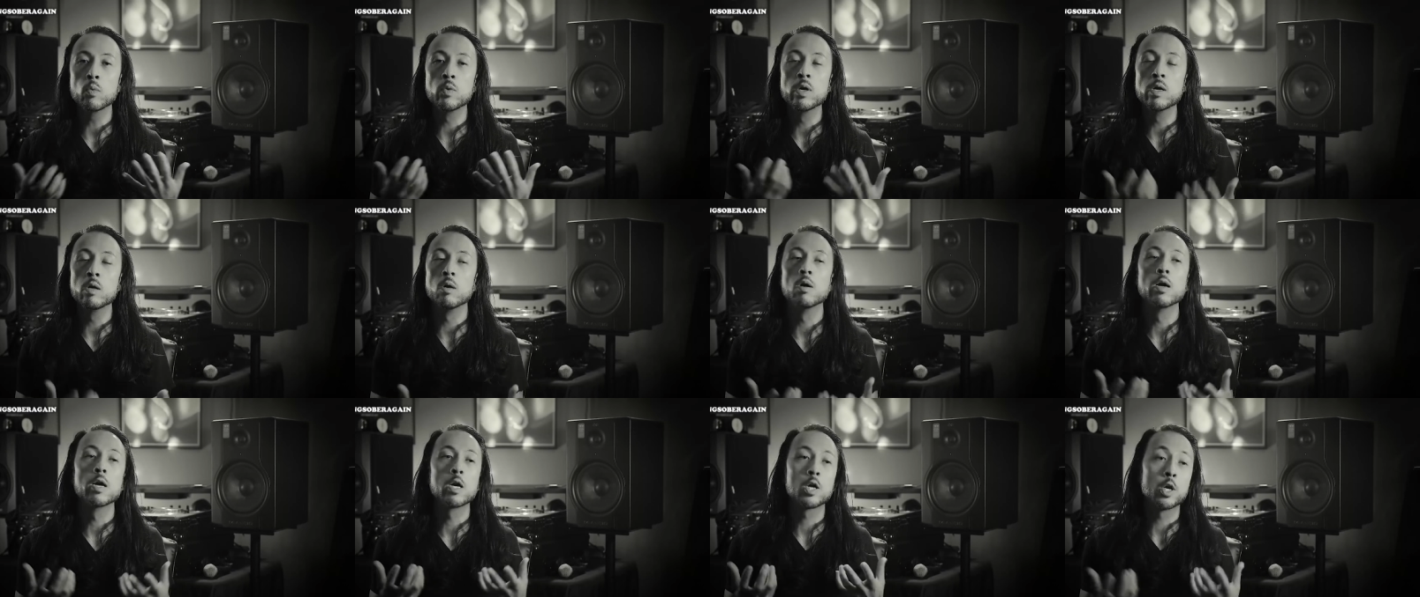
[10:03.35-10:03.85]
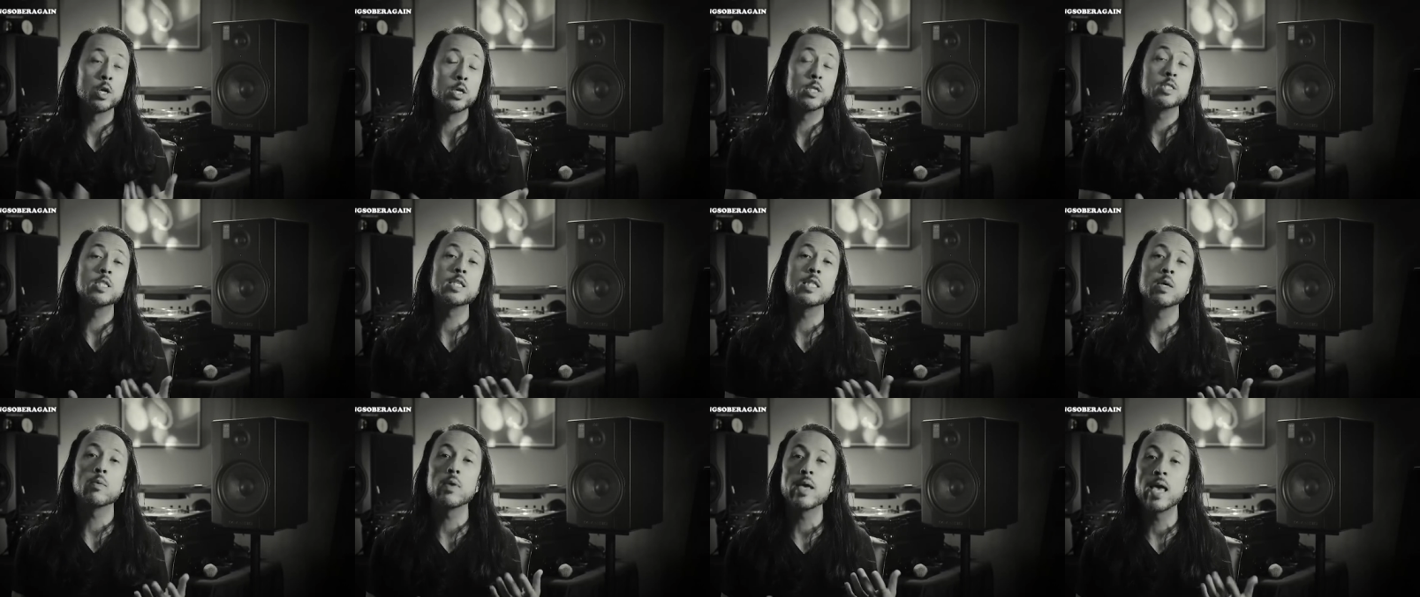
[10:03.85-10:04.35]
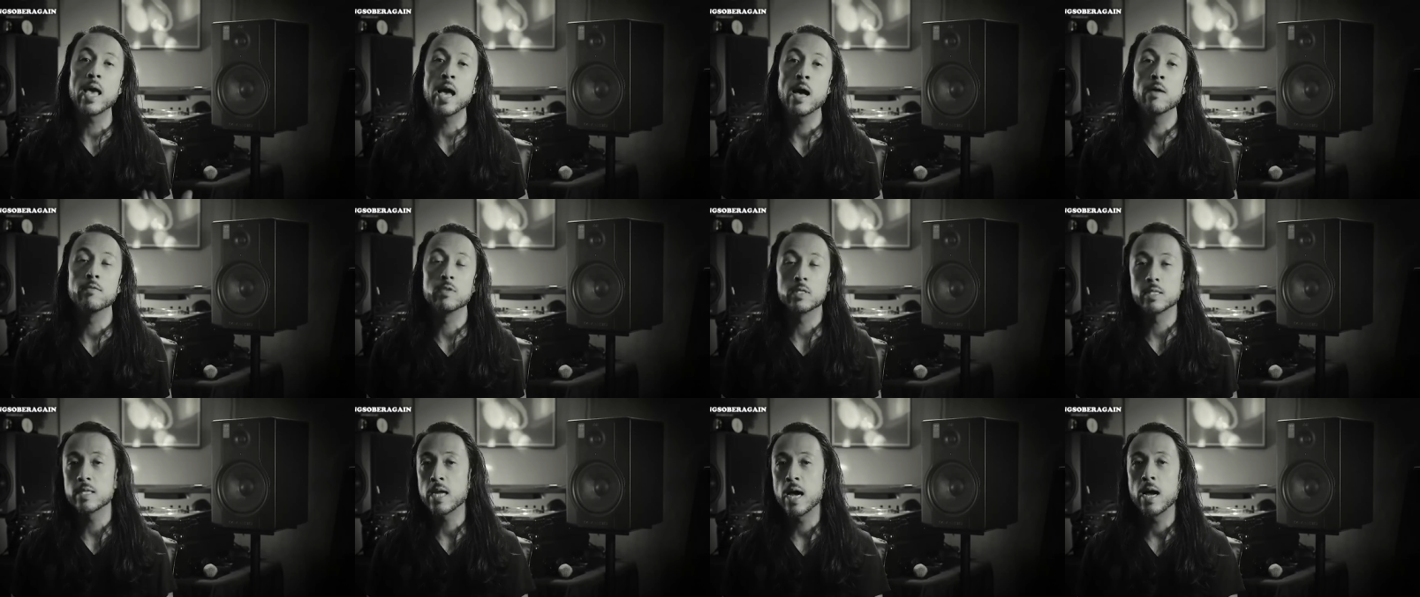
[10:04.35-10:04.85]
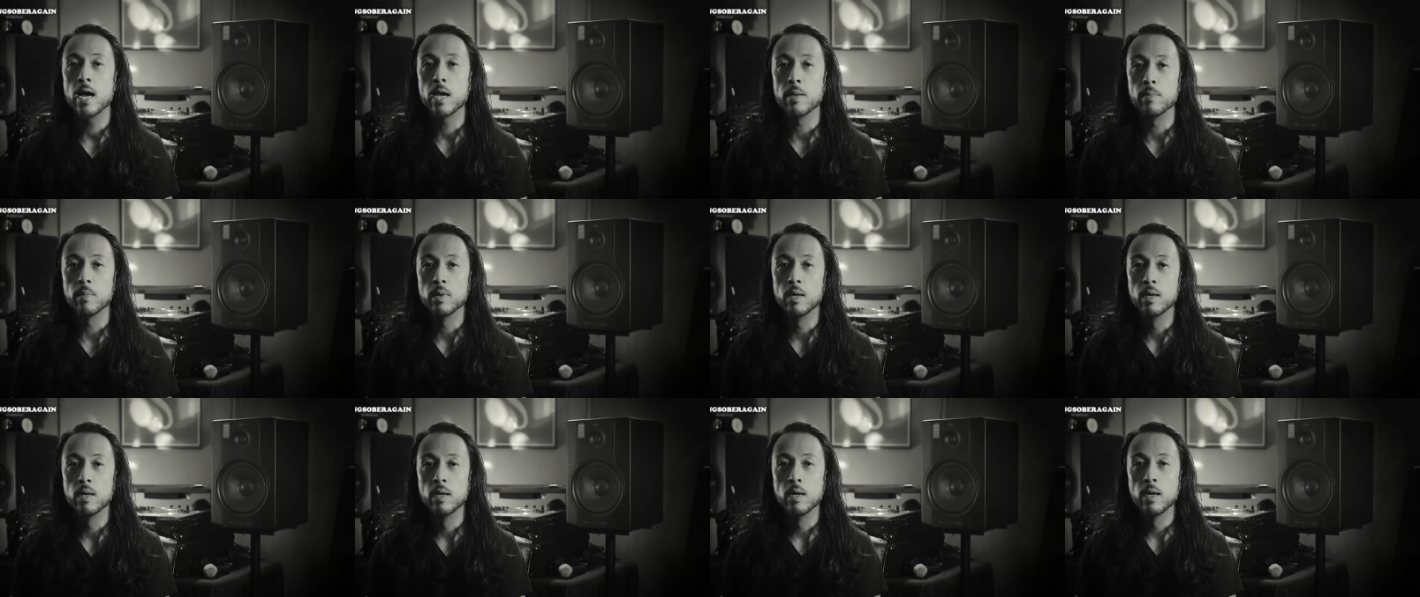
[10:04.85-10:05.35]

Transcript: real currency that we have is time.